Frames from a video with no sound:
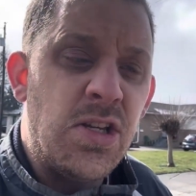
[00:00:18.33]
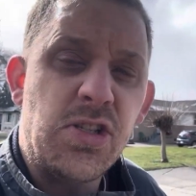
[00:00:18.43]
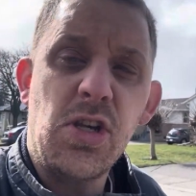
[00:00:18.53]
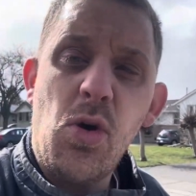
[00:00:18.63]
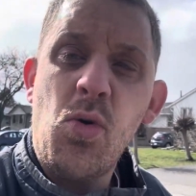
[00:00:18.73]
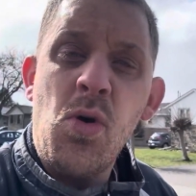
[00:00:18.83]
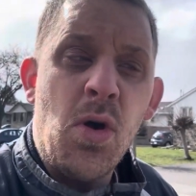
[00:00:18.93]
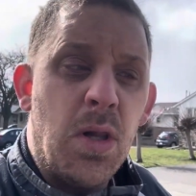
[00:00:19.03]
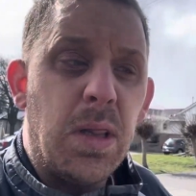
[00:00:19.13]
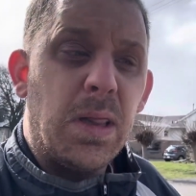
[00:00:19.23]
So
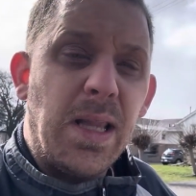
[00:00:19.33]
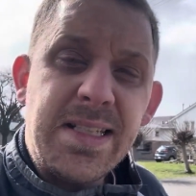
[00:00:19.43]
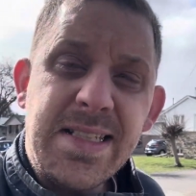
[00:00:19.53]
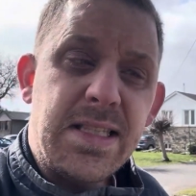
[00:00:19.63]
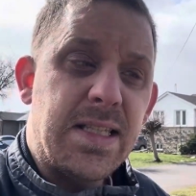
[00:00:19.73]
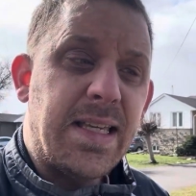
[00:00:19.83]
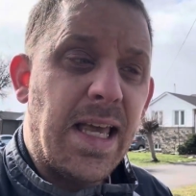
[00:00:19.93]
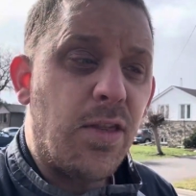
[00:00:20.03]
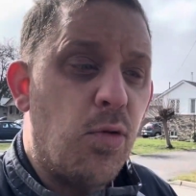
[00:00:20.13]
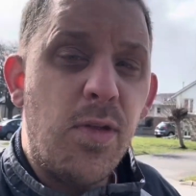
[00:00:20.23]
let's
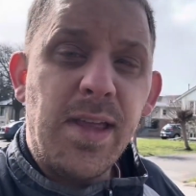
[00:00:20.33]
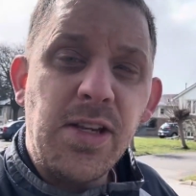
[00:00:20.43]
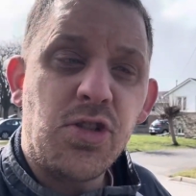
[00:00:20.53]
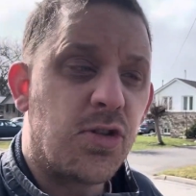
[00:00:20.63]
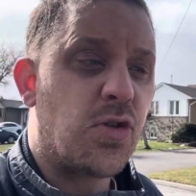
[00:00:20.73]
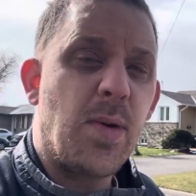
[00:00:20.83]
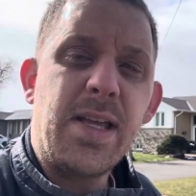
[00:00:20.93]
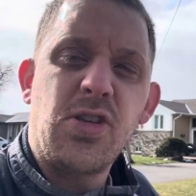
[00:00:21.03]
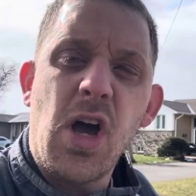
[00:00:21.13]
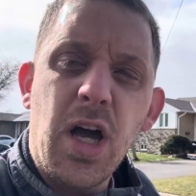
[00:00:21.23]
get through the intro so we
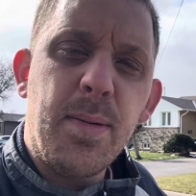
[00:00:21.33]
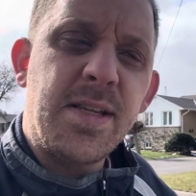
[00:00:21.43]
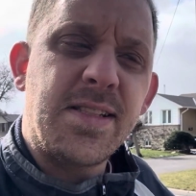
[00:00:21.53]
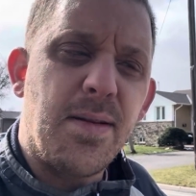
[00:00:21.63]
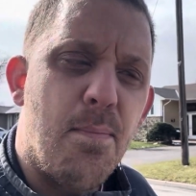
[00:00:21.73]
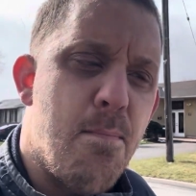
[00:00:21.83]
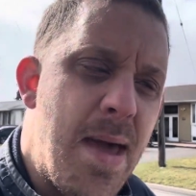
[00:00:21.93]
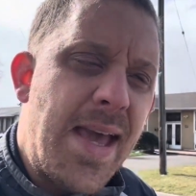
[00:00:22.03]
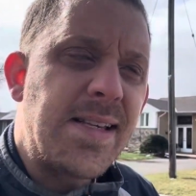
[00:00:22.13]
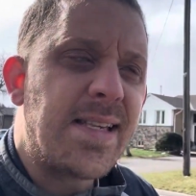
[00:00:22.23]
can talk about this
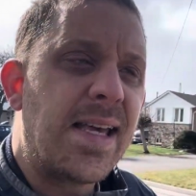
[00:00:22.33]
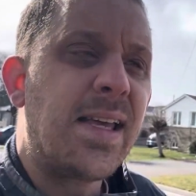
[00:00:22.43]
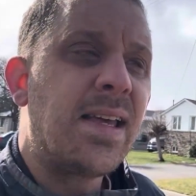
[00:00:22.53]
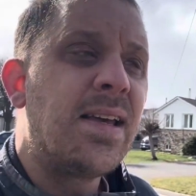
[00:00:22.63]
amazing